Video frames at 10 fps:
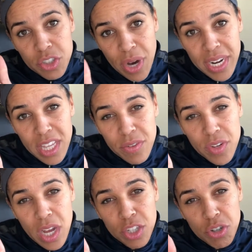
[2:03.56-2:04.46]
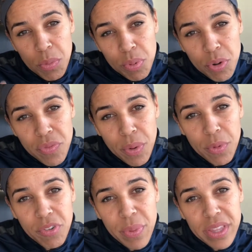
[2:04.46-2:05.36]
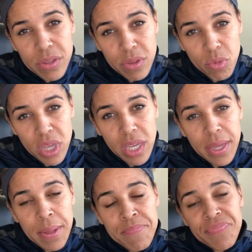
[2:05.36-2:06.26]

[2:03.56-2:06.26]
training you've done to improve your movement through the week,